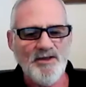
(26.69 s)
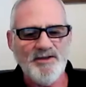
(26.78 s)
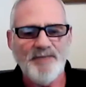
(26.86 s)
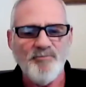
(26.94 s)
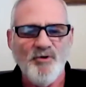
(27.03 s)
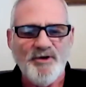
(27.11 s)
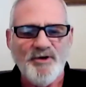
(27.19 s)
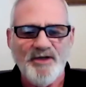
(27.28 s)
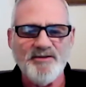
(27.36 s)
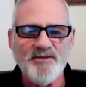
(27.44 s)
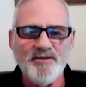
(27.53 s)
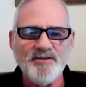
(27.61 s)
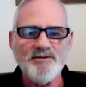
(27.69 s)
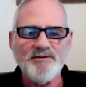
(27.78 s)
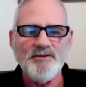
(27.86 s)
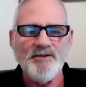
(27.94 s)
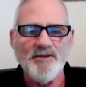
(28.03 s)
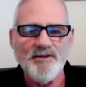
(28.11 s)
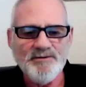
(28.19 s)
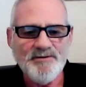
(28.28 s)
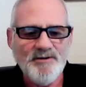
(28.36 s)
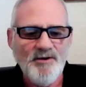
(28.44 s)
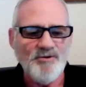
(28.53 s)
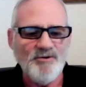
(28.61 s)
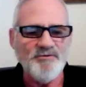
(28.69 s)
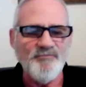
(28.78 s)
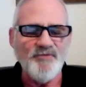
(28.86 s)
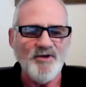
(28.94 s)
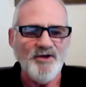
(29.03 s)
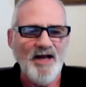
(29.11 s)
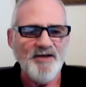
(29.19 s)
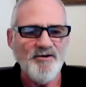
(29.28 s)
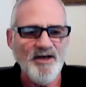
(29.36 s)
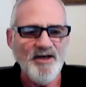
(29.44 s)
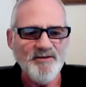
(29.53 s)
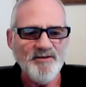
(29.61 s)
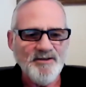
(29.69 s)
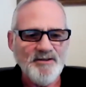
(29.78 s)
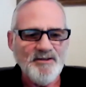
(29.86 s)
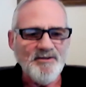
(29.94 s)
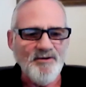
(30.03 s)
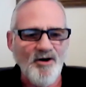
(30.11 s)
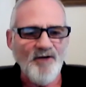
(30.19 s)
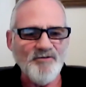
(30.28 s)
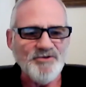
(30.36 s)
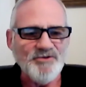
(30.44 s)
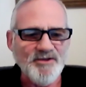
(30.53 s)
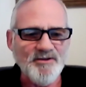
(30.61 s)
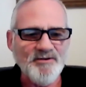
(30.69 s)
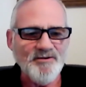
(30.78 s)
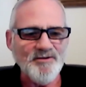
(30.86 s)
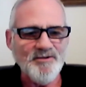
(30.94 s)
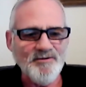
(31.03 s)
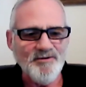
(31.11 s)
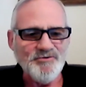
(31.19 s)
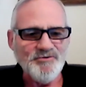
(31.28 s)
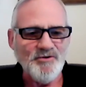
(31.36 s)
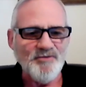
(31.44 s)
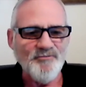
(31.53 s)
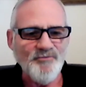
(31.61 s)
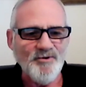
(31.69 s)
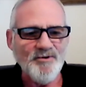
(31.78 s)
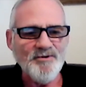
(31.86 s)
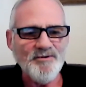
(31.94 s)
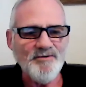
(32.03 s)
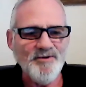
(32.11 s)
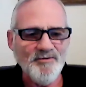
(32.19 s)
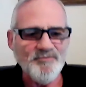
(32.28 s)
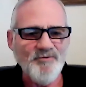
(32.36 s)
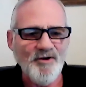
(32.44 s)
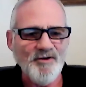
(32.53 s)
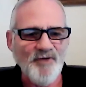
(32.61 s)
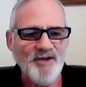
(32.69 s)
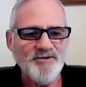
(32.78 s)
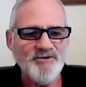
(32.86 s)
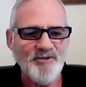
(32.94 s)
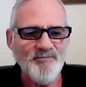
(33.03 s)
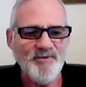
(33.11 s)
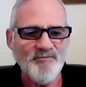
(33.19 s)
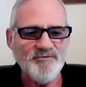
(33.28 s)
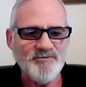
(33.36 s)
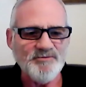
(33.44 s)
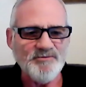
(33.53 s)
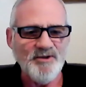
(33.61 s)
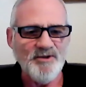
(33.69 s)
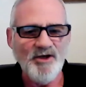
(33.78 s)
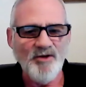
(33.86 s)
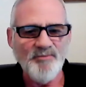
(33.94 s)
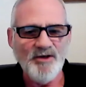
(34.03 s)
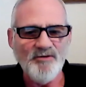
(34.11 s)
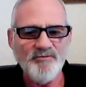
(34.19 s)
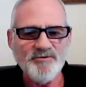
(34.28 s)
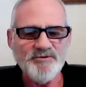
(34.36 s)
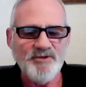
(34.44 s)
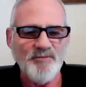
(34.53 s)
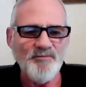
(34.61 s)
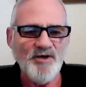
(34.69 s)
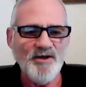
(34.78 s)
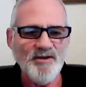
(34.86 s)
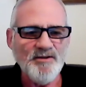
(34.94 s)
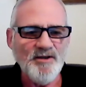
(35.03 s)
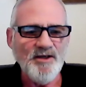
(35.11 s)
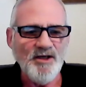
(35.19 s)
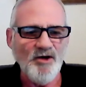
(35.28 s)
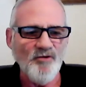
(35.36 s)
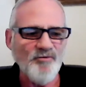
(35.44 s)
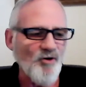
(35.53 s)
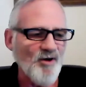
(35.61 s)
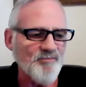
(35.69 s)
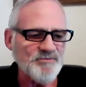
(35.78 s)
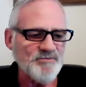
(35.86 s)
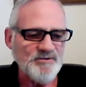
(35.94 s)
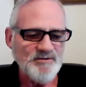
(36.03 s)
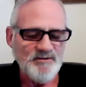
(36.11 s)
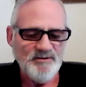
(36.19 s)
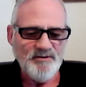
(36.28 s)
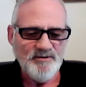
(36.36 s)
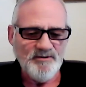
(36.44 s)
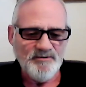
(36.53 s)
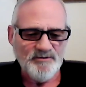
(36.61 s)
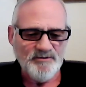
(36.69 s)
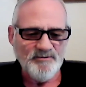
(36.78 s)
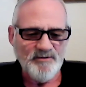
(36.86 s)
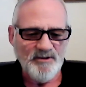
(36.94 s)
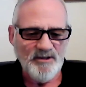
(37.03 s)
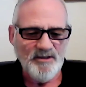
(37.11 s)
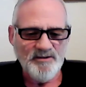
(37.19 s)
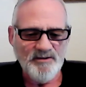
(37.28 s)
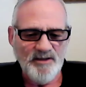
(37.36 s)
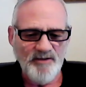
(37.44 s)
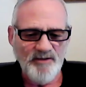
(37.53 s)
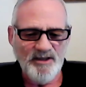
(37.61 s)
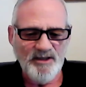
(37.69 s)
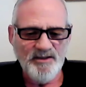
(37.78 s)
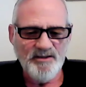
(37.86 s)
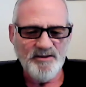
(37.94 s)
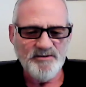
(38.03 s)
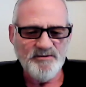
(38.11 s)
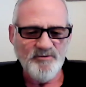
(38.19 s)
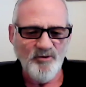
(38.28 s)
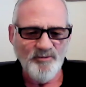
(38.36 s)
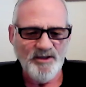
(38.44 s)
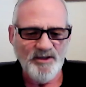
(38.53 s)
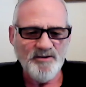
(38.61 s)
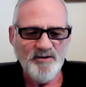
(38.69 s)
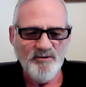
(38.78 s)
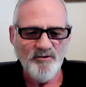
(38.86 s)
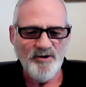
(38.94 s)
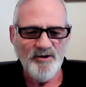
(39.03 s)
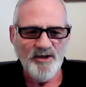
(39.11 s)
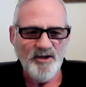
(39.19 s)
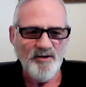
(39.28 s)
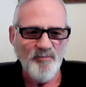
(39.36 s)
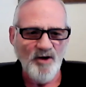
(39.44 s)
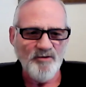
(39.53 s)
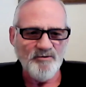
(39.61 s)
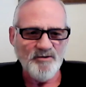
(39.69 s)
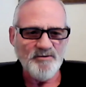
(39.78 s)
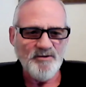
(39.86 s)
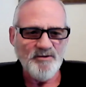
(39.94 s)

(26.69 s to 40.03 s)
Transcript: that point, I wasn't feeling that great. Obviously, I was looking for, trying to find something that was going to help me out with some of my health problems. So anyway, he told me to go there and get a bottle of